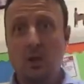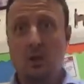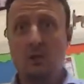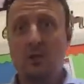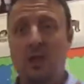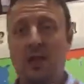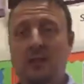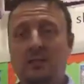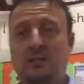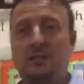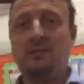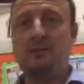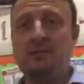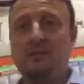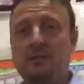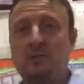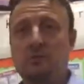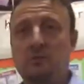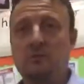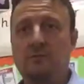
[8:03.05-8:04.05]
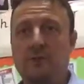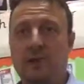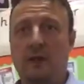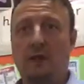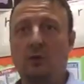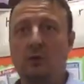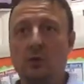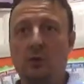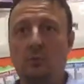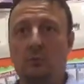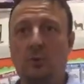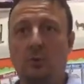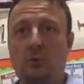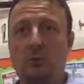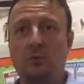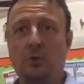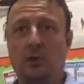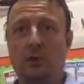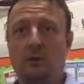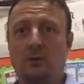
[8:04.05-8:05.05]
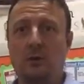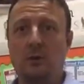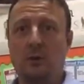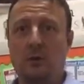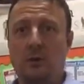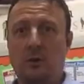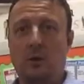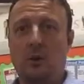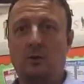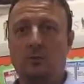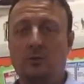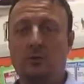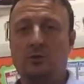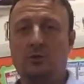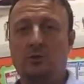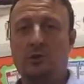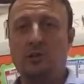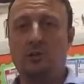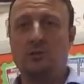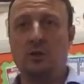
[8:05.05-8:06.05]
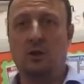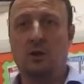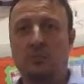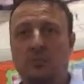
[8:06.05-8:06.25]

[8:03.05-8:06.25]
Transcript: The activities you'll find uploaded on your Seesaw